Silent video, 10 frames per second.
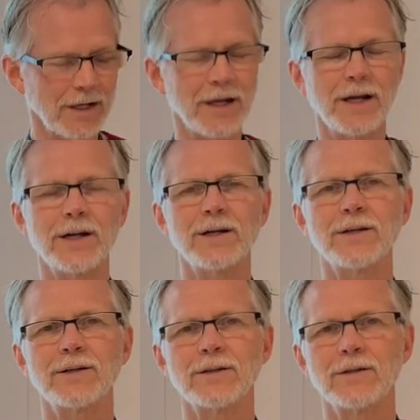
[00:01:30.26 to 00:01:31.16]

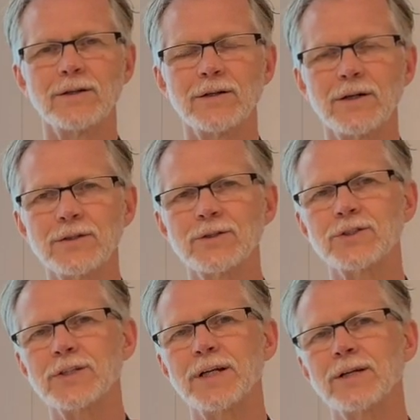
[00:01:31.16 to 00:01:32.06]
And
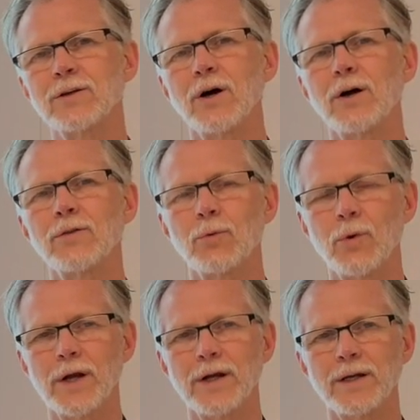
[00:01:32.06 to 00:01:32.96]
understand on the
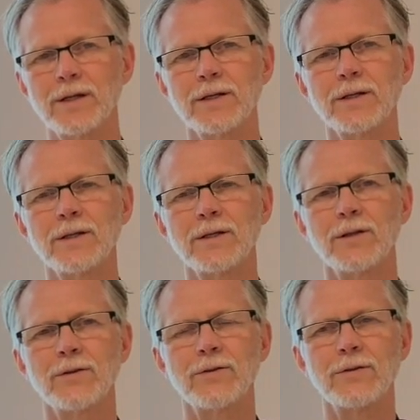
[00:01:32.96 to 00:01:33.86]
way
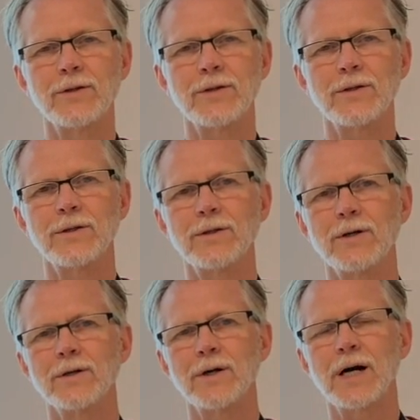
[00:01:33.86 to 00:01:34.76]
the
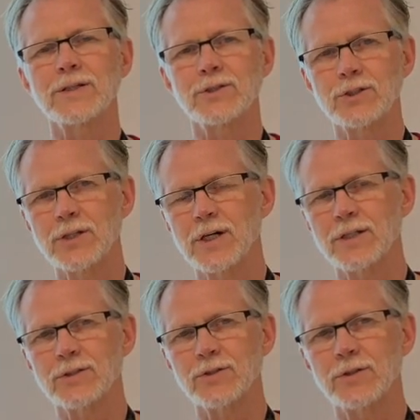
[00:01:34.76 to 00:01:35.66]
oxygen
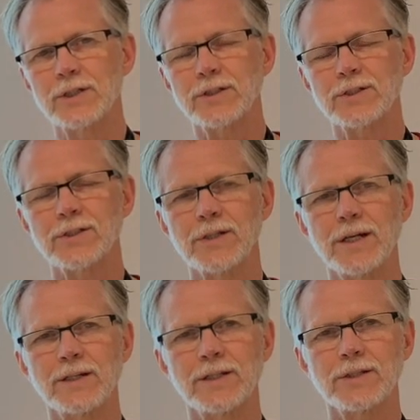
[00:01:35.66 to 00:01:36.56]
concentrations
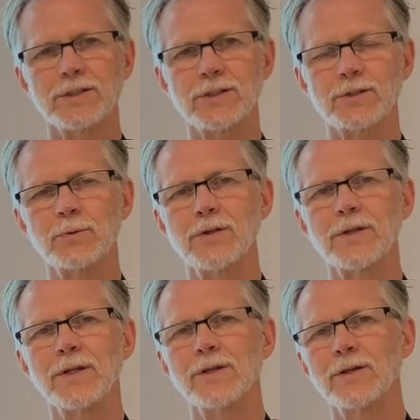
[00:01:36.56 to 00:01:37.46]
that exist
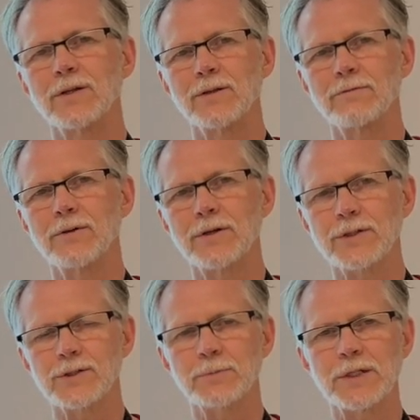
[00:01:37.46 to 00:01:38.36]
within the
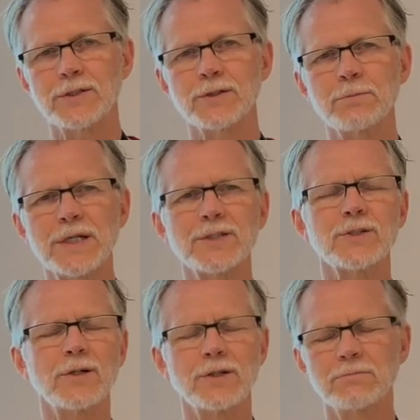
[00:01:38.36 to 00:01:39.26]
various spaces
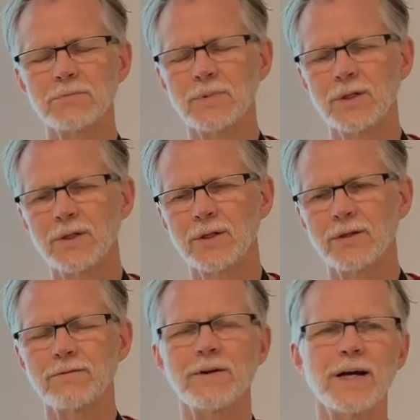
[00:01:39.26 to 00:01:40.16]
based on
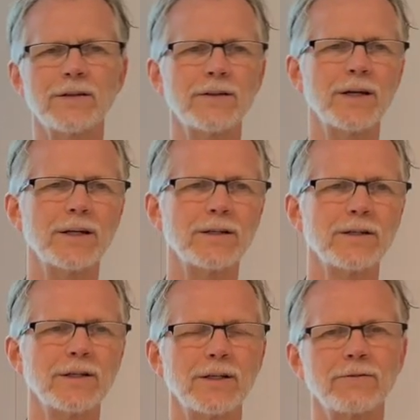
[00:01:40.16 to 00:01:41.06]
the fact
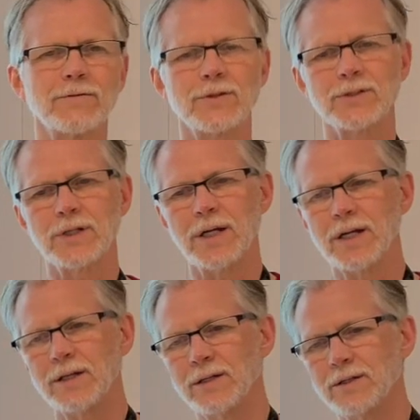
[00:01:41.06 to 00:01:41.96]
that if there's
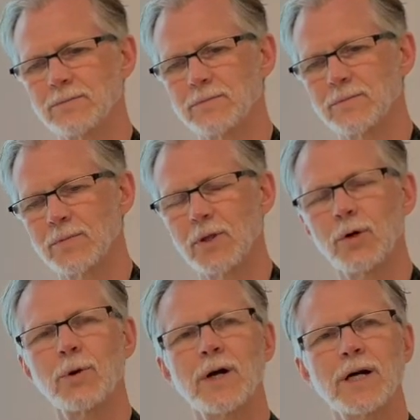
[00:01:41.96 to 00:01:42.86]
a
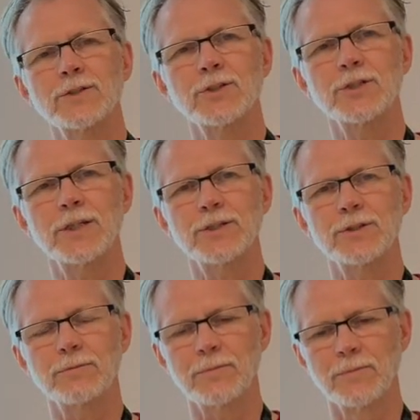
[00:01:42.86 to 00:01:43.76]
lower oxygenation